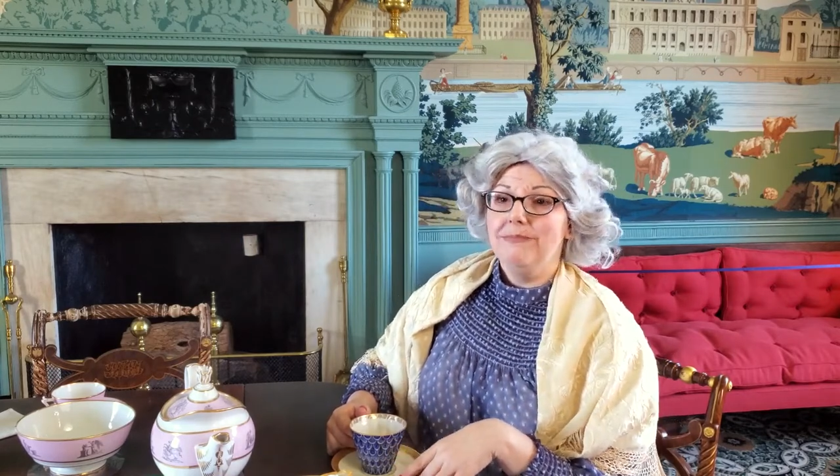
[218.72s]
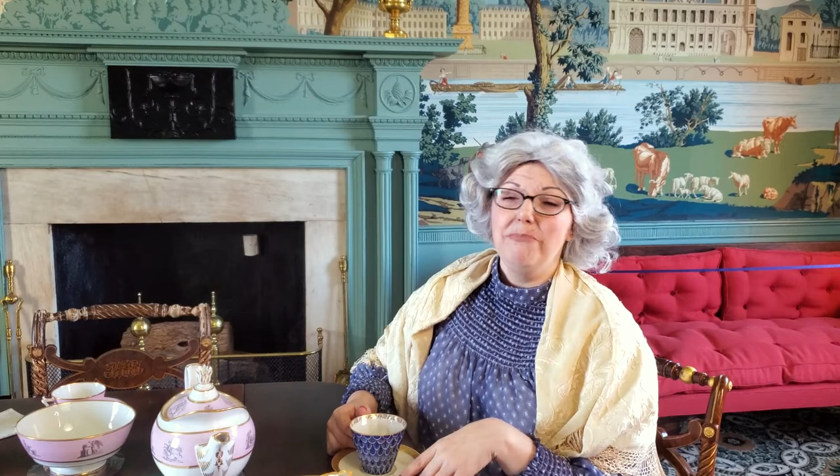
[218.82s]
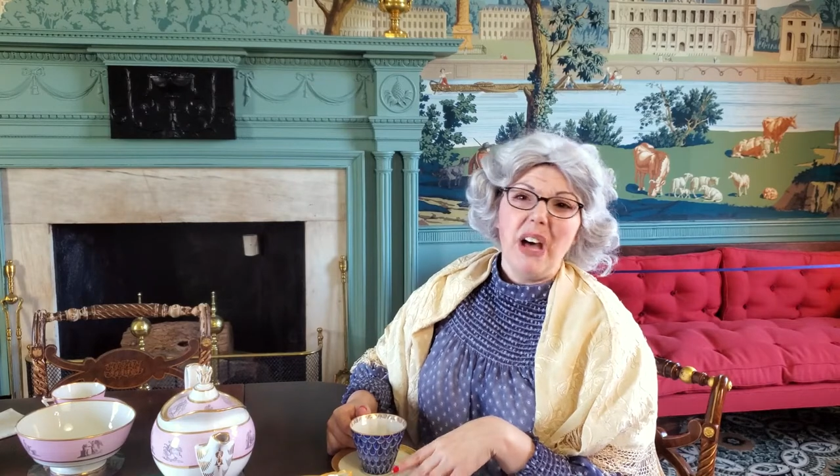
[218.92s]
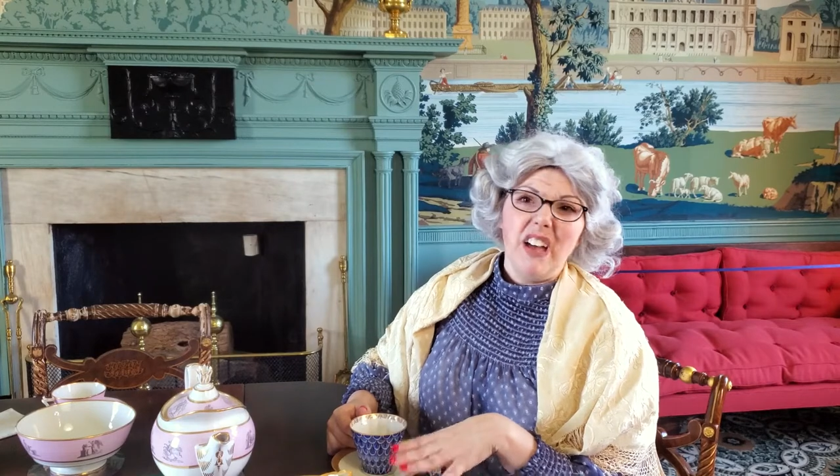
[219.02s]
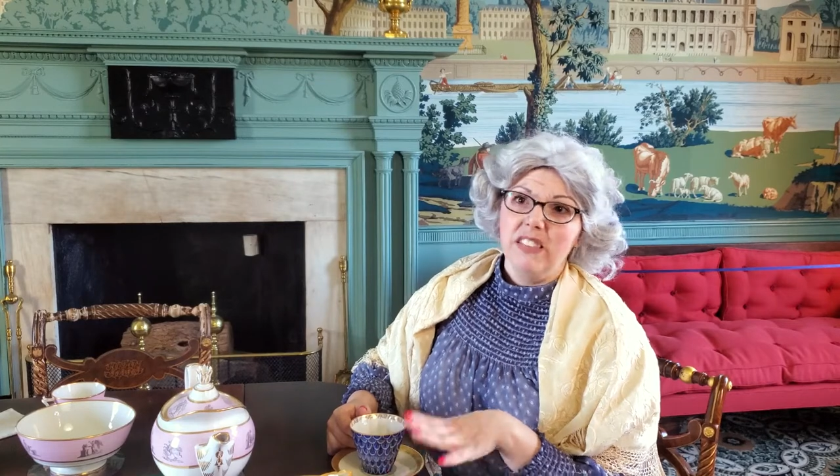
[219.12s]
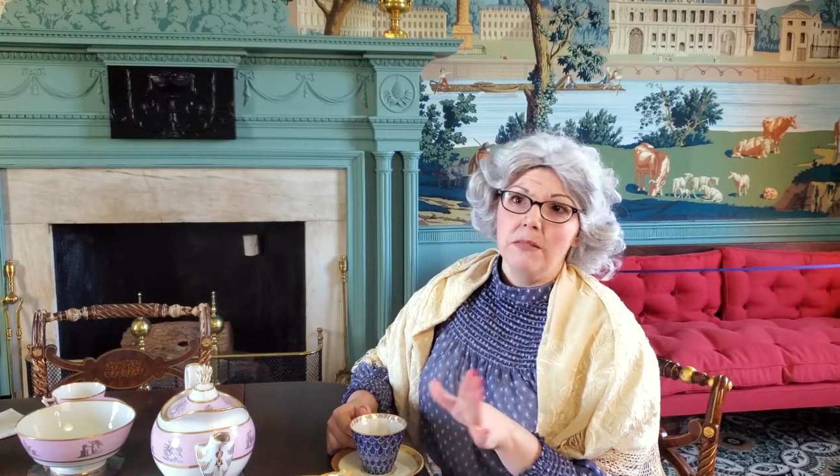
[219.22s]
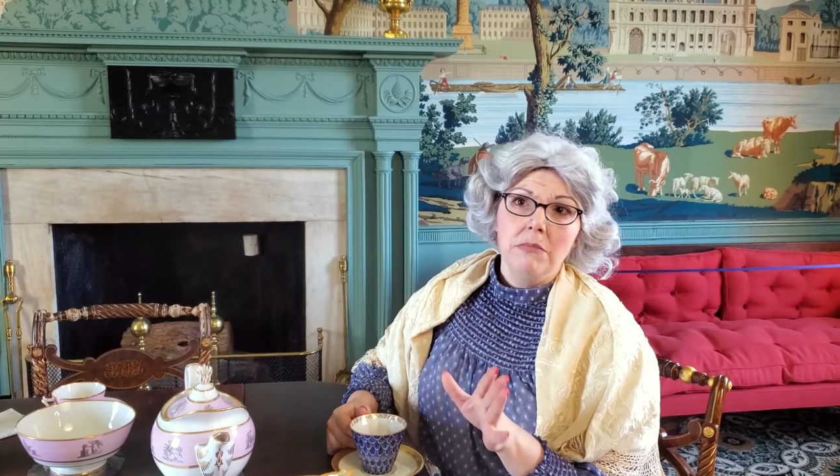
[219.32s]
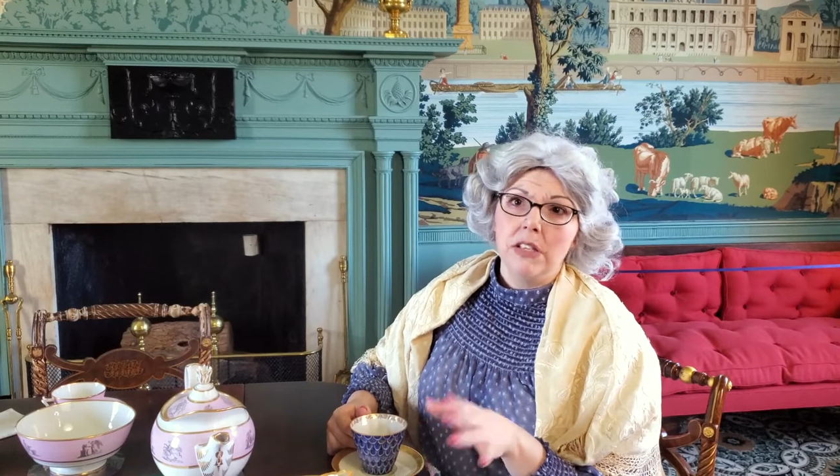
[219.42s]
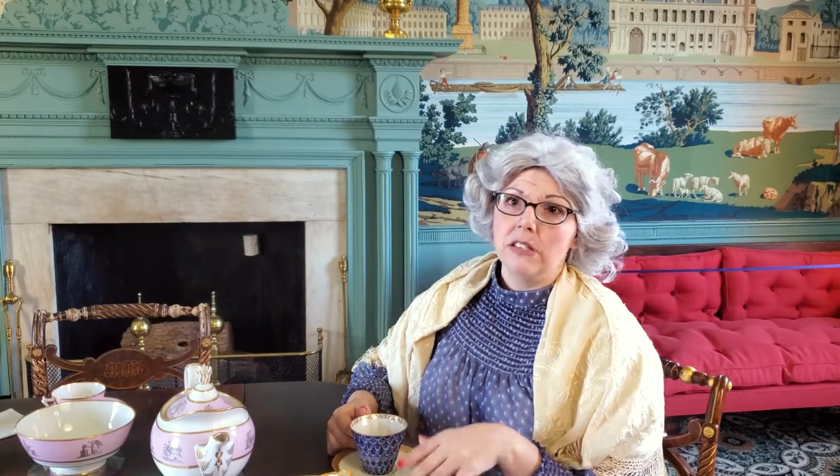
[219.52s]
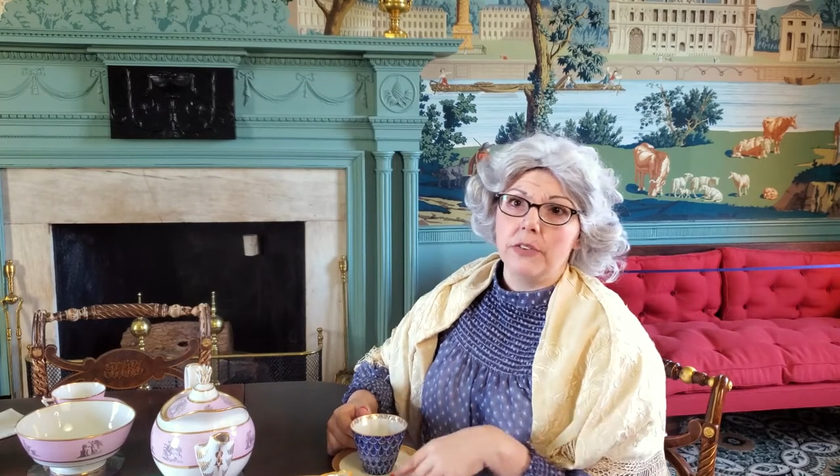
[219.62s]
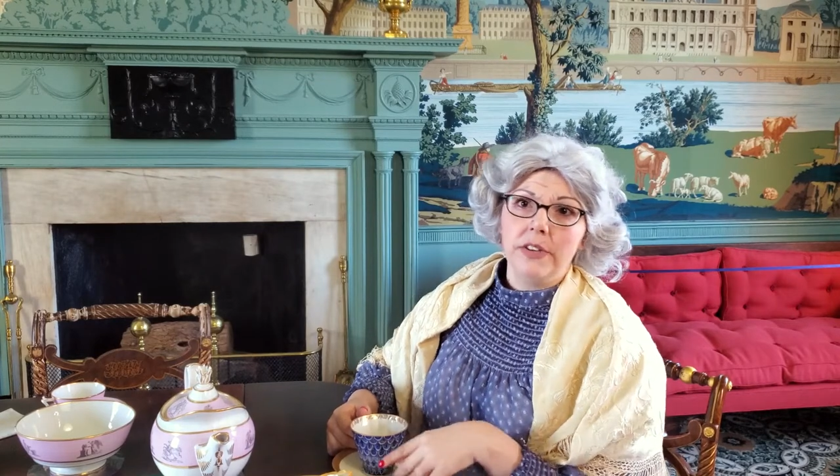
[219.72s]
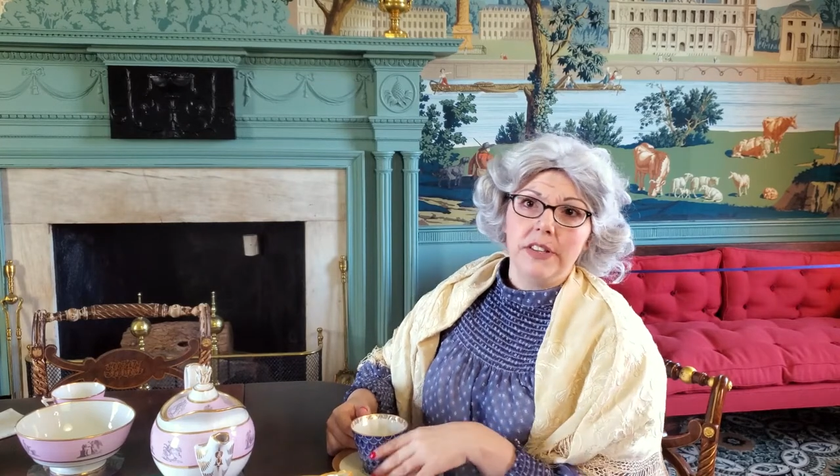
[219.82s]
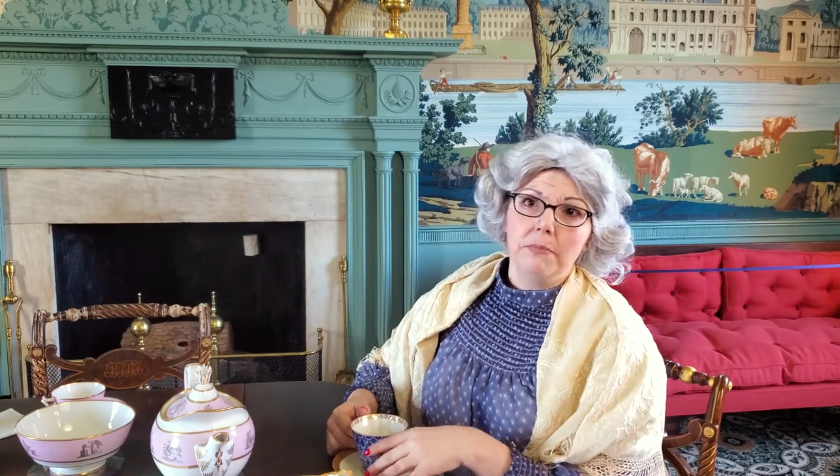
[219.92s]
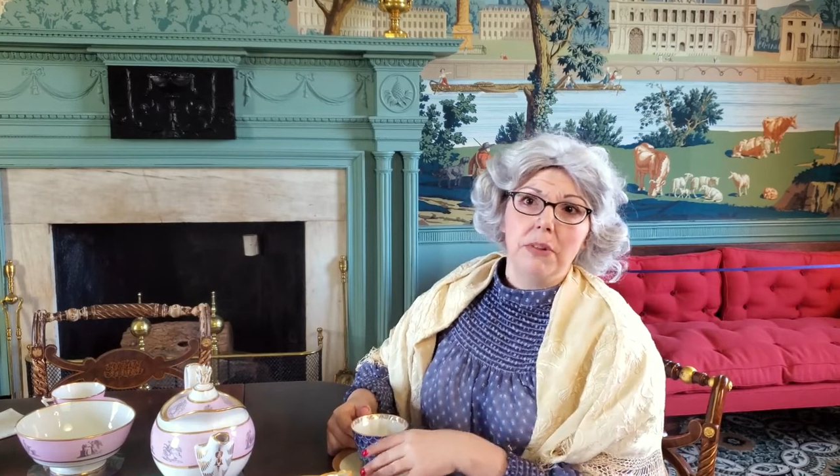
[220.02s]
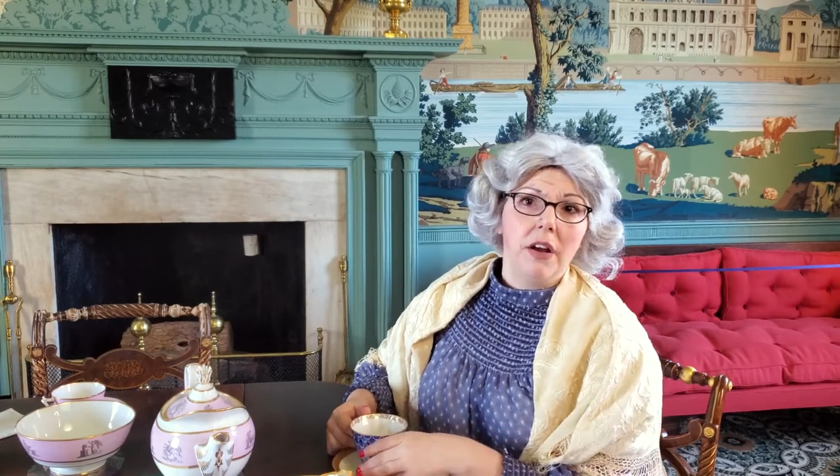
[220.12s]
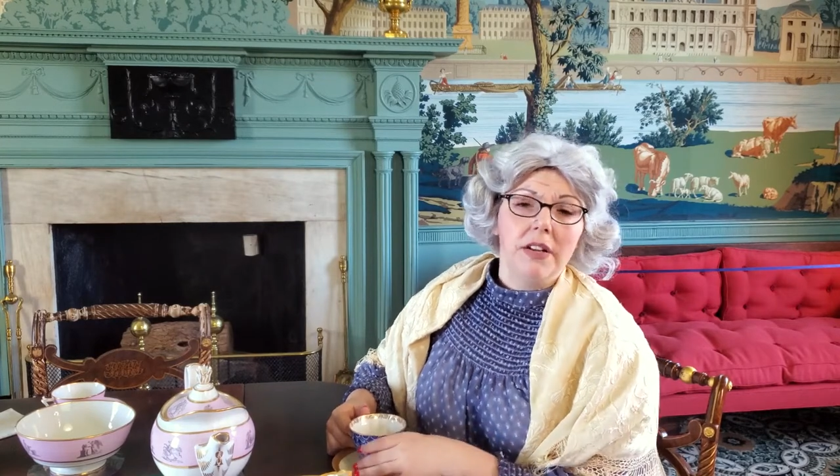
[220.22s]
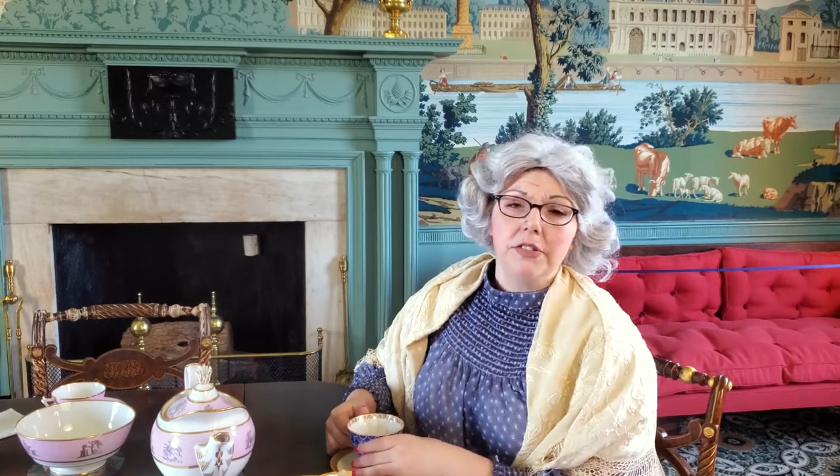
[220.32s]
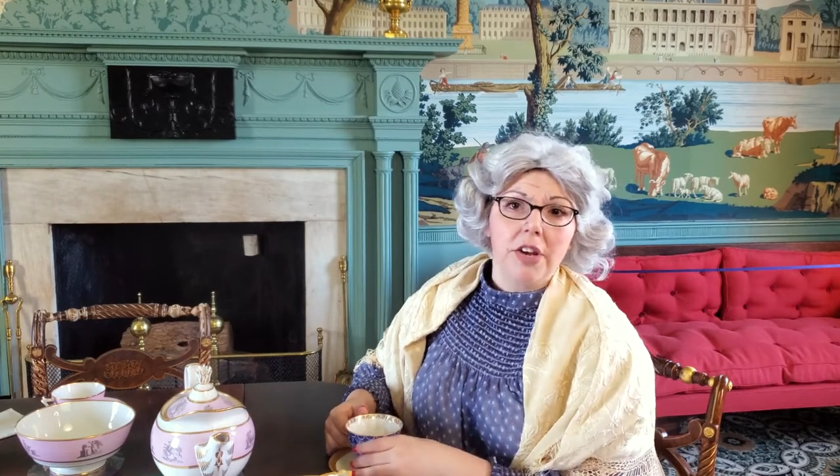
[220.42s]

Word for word: But the mystery of the bloody